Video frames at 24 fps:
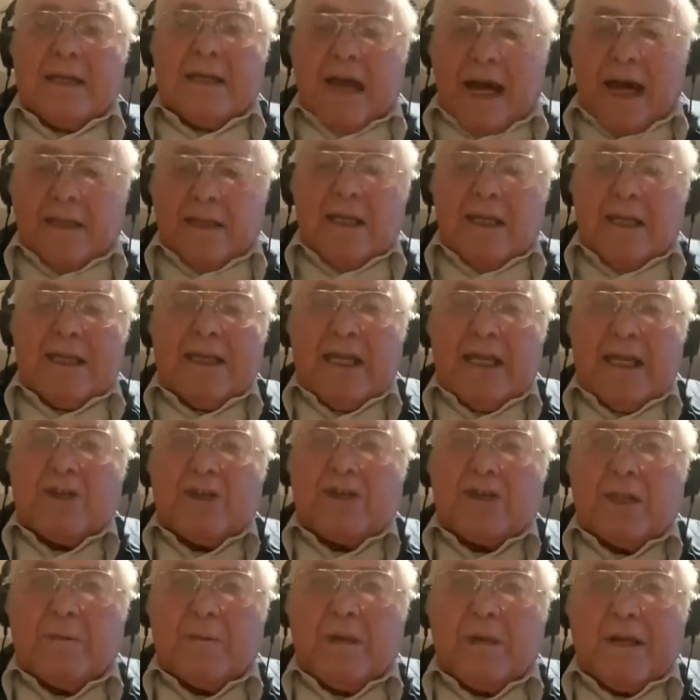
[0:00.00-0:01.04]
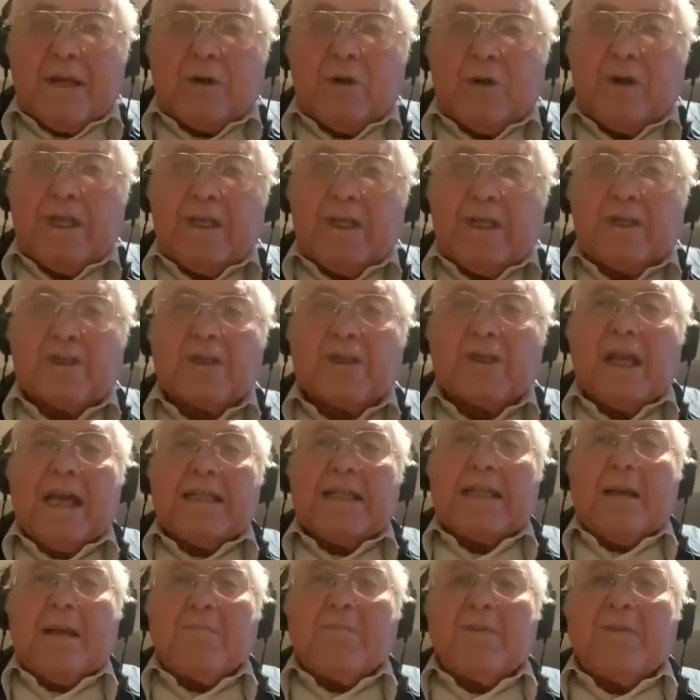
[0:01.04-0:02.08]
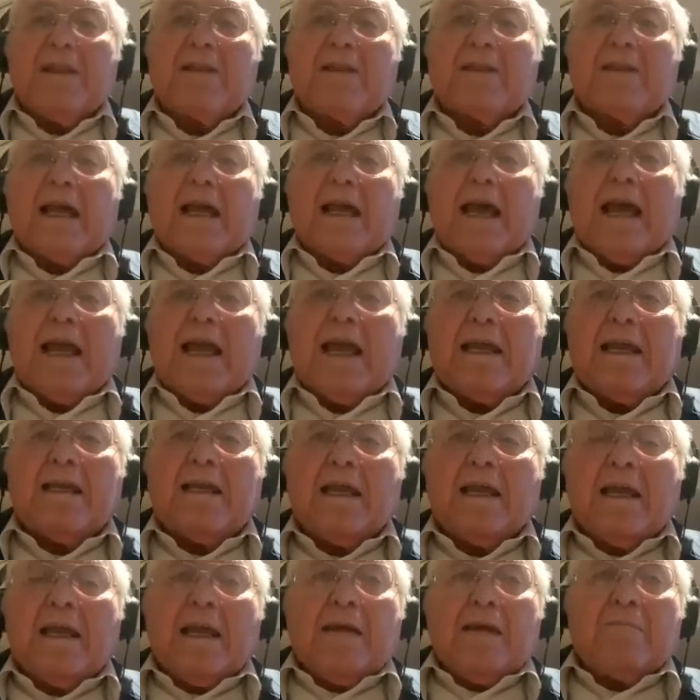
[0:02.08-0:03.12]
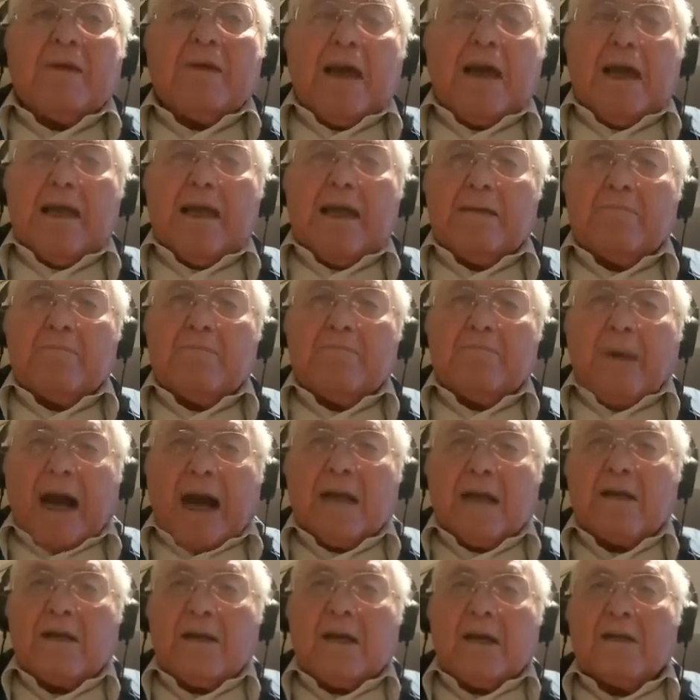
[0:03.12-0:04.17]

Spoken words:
Underneath the ruins, they built a bunker.